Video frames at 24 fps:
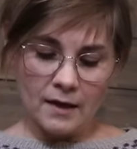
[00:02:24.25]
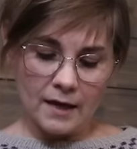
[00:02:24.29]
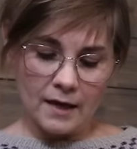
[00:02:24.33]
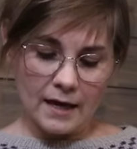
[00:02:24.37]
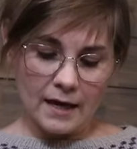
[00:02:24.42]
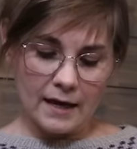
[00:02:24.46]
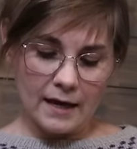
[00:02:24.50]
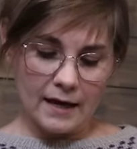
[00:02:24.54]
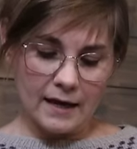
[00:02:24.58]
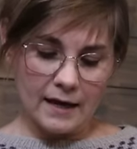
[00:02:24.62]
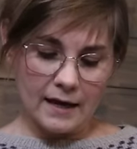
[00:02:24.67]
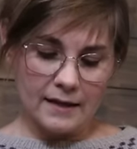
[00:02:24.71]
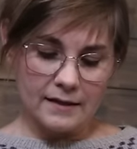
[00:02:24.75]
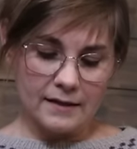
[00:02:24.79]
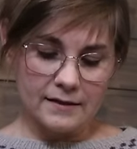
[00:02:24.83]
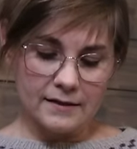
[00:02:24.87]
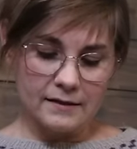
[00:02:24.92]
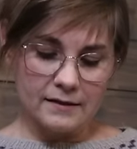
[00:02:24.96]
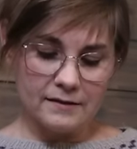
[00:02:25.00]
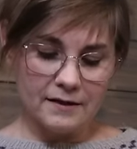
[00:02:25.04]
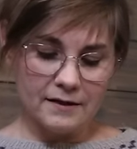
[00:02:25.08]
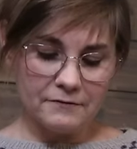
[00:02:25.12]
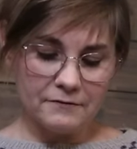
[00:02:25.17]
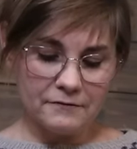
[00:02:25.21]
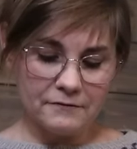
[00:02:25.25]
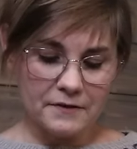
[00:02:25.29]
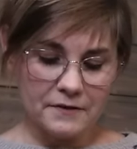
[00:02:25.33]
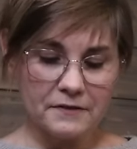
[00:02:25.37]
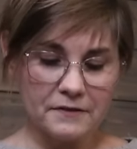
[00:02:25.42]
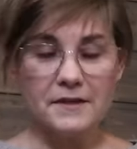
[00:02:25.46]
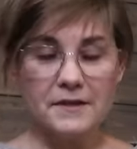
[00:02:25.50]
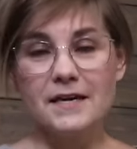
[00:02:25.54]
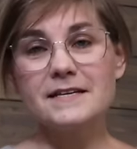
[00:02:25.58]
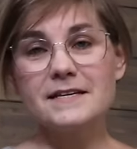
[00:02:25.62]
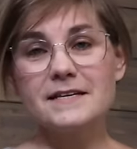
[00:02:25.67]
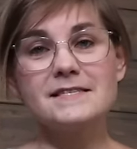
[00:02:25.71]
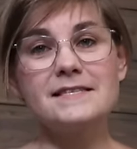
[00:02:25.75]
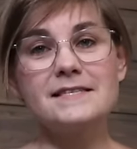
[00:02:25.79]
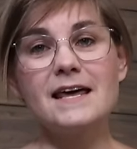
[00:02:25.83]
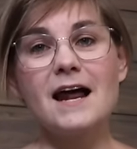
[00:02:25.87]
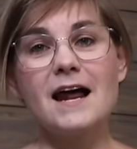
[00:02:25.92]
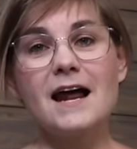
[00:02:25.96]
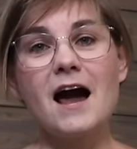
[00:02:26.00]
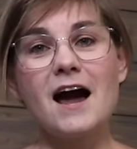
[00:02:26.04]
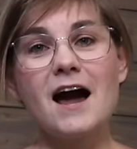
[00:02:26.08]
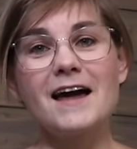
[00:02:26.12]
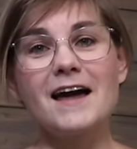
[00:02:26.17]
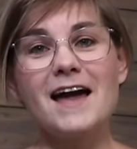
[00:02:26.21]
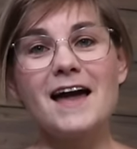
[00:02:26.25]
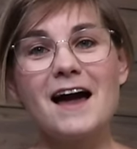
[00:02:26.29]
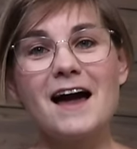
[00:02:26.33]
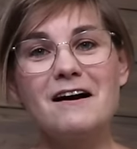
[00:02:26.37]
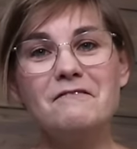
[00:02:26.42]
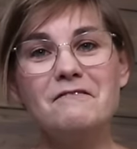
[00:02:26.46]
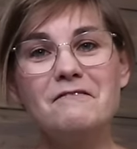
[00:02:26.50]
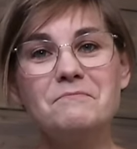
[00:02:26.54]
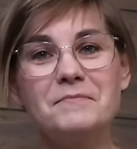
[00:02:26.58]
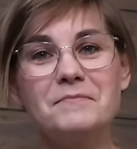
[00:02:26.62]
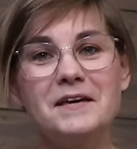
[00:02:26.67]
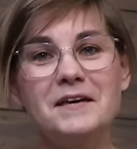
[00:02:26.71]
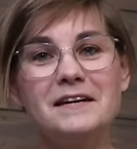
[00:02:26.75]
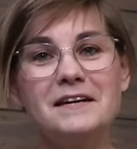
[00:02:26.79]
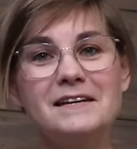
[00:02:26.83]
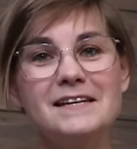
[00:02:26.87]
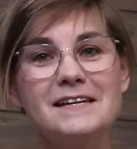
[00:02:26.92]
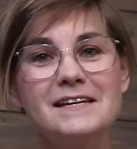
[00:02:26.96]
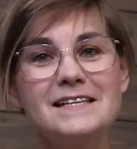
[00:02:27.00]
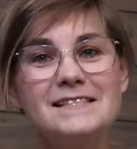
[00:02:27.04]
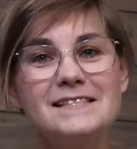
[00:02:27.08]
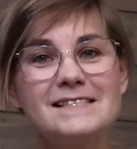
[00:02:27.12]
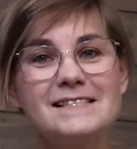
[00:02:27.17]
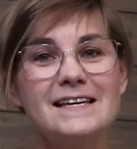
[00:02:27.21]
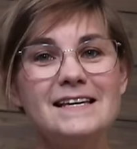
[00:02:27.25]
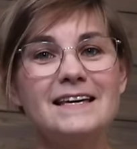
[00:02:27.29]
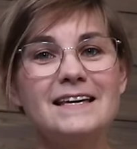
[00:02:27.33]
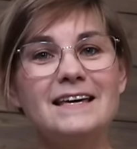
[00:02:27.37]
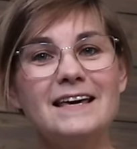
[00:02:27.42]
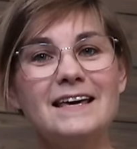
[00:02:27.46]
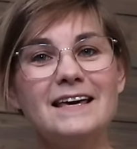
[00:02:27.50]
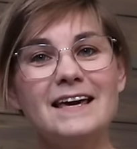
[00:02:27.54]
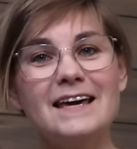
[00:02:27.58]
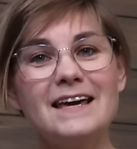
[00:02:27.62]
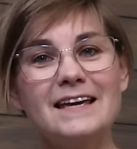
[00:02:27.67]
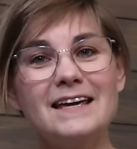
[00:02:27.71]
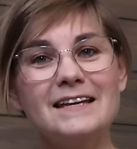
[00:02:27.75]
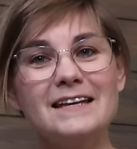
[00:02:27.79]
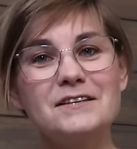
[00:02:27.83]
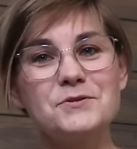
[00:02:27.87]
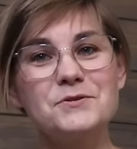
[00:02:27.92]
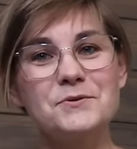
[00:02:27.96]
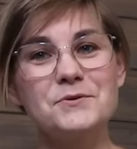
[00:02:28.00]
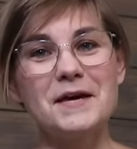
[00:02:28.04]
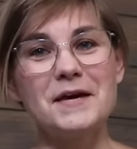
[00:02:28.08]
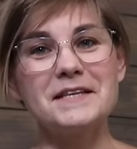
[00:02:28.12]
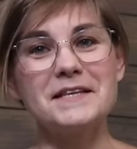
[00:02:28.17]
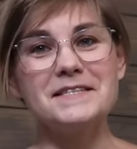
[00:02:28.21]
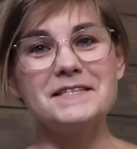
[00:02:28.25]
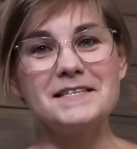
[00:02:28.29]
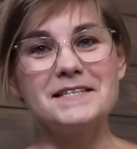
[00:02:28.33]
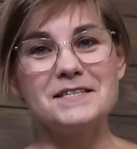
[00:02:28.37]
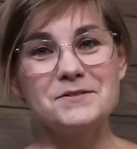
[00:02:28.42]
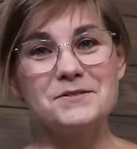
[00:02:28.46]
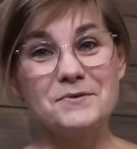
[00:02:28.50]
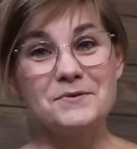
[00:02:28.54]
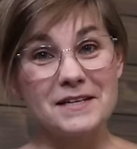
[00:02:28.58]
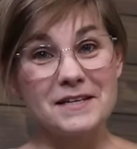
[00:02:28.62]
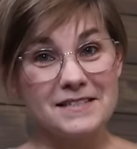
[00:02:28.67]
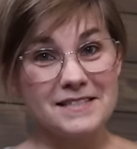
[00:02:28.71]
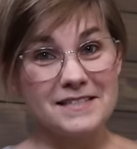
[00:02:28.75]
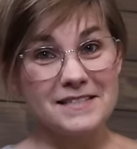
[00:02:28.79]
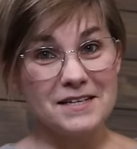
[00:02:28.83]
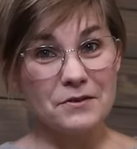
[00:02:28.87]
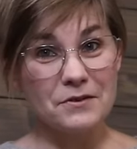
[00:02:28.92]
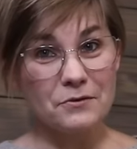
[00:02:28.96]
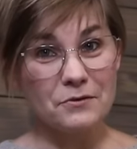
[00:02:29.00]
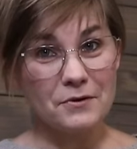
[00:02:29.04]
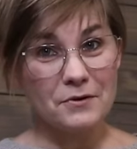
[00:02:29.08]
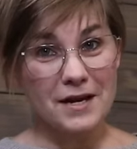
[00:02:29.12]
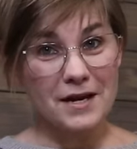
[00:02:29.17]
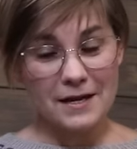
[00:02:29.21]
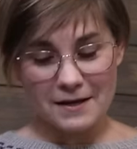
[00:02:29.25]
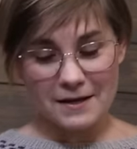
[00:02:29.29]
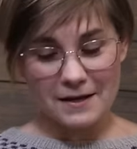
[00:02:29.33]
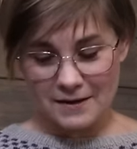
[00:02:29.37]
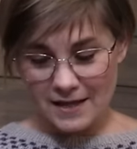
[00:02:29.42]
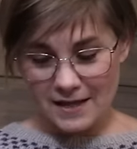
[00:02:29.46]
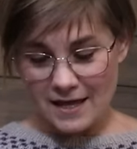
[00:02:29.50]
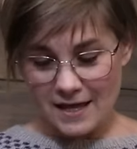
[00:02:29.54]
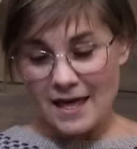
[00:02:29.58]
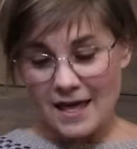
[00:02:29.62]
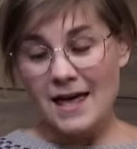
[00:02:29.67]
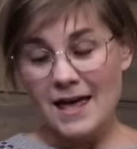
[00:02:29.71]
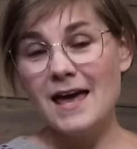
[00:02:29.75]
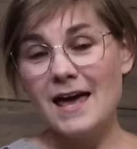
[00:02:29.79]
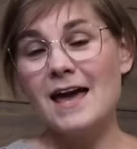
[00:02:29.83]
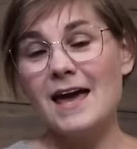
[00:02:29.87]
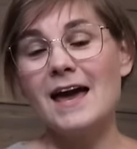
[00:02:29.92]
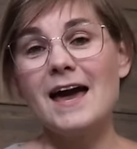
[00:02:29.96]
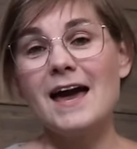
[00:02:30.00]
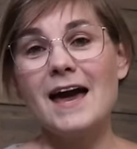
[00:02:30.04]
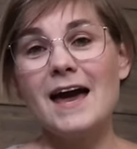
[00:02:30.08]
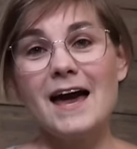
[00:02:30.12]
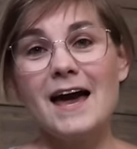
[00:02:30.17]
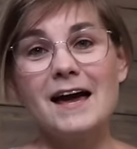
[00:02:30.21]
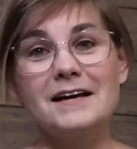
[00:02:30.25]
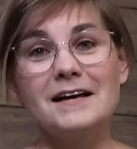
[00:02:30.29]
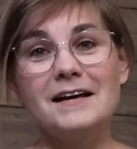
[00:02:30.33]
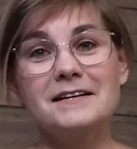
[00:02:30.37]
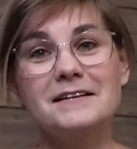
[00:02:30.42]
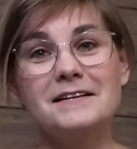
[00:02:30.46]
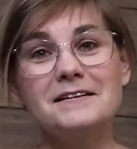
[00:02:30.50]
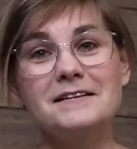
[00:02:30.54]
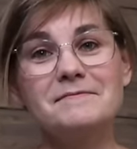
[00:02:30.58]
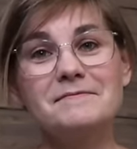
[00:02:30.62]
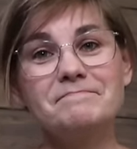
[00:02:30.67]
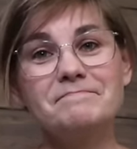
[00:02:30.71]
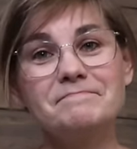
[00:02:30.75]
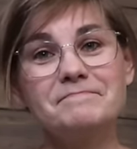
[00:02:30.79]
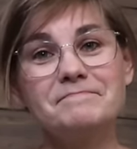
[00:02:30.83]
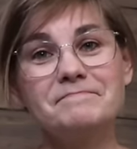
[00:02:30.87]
the different things that I have been knitting in 2023, and